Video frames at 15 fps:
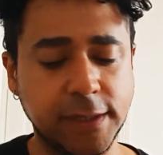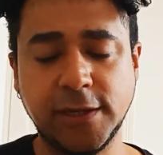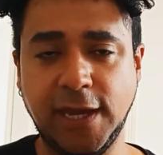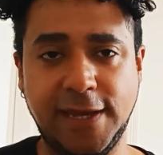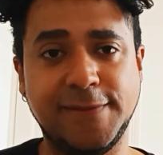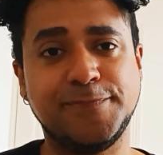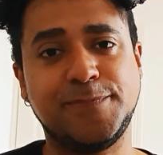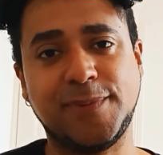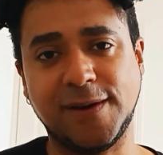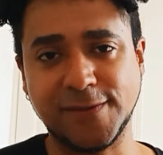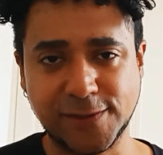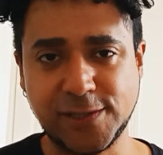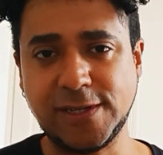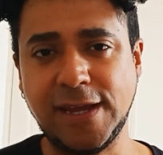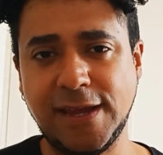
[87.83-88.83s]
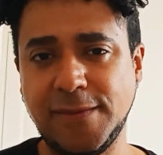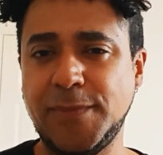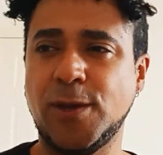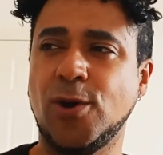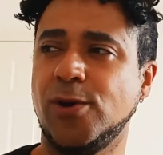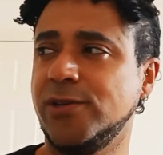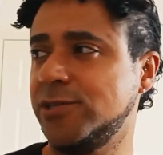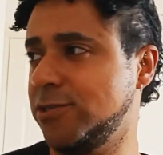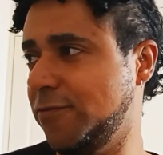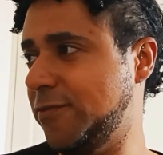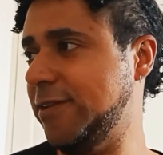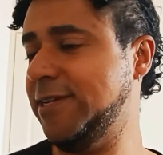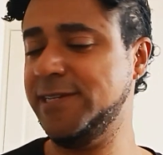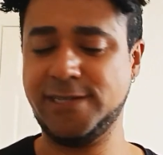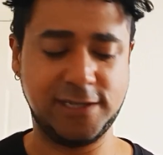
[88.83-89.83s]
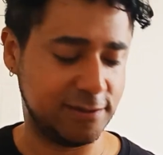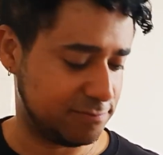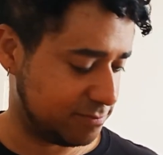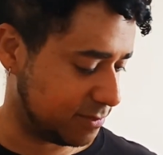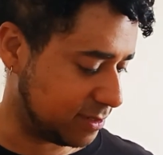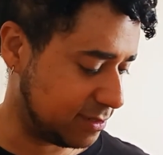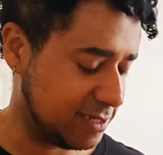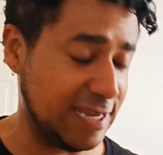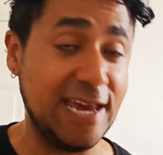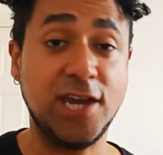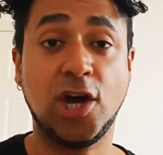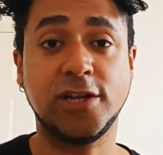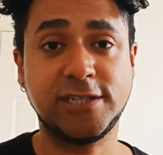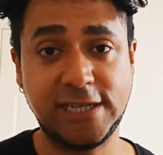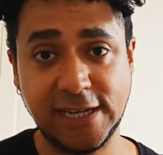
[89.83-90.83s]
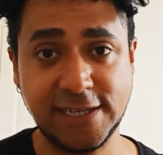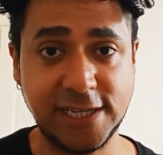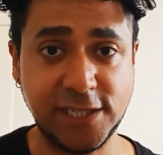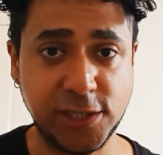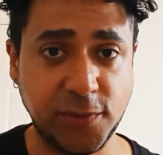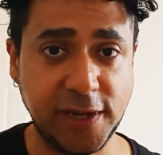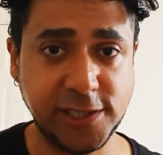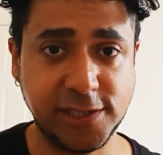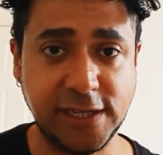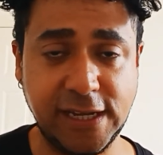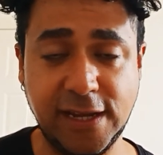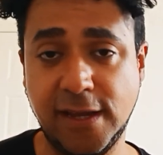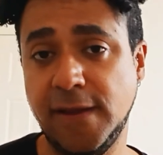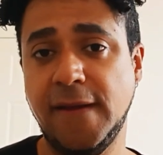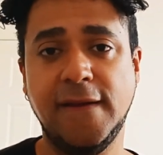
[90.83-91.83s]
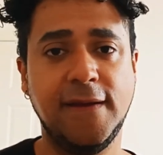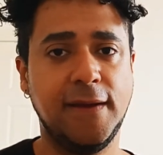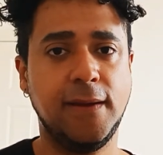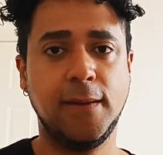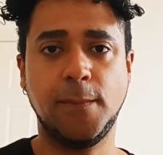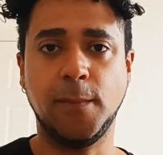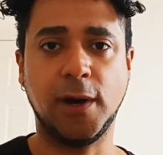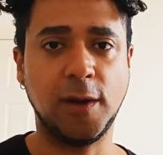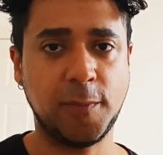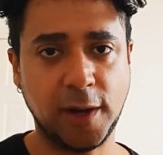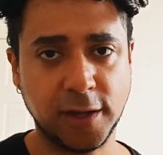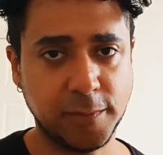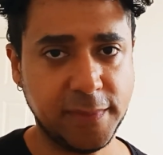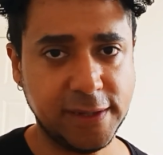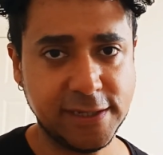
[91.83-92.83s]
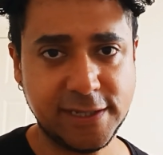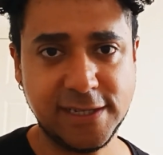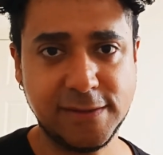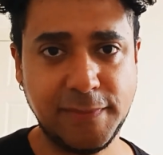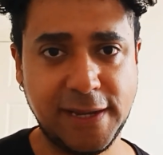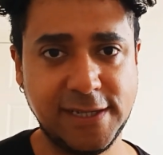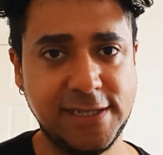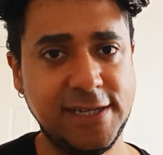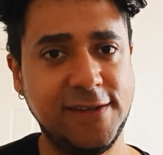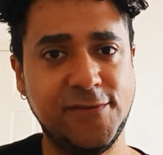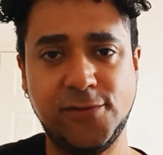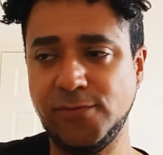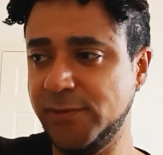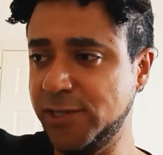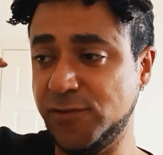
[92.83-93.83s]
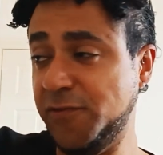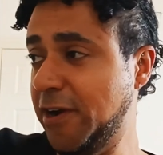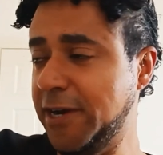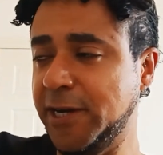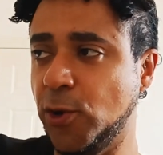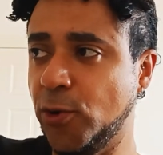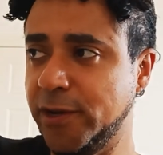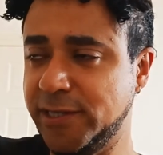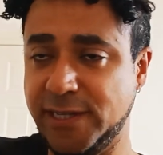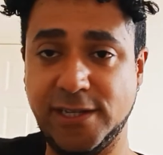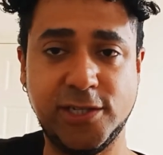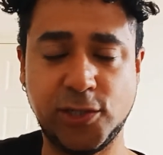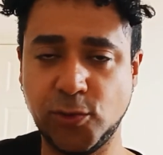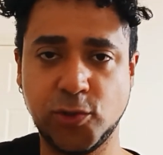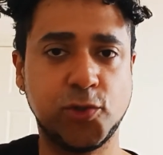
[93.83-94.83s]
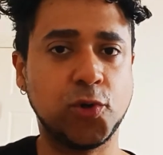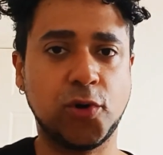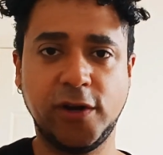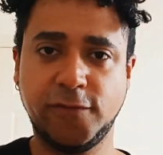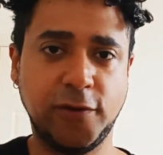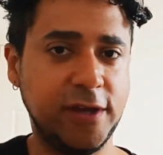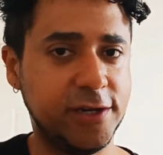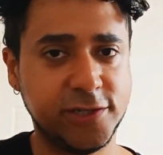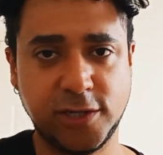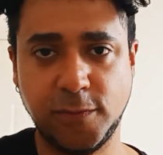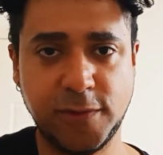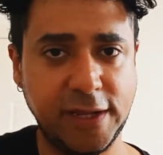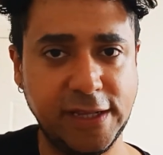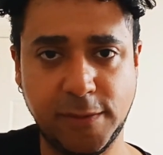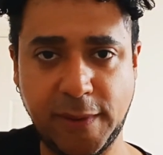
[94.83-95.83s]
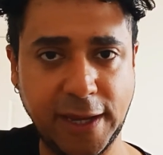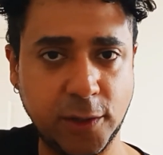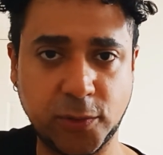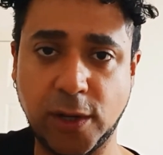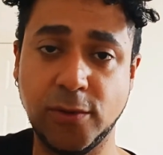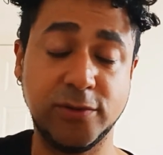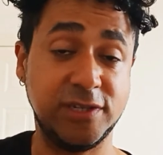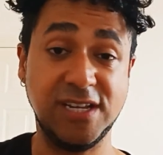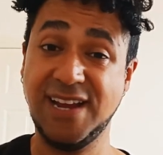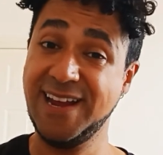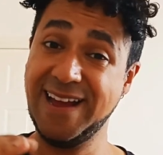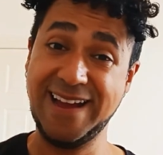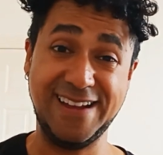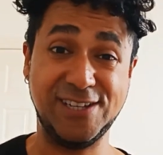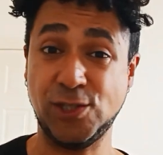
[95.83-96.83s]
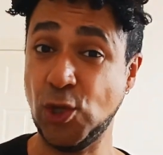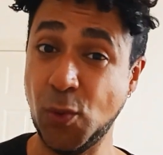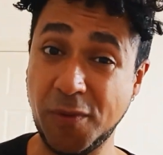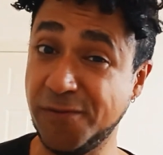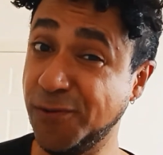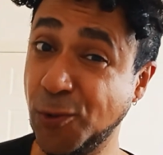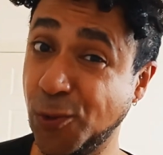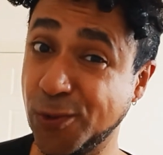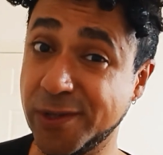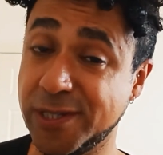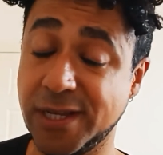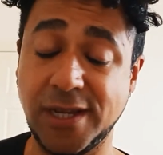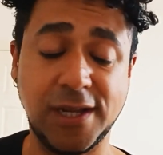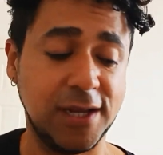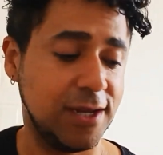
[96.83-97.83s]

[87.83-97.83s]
Okay, but today, because of this chaotic situation here, my apartment is messy, it's very noisy, so sorry if you hear something in the background. It's not my fault.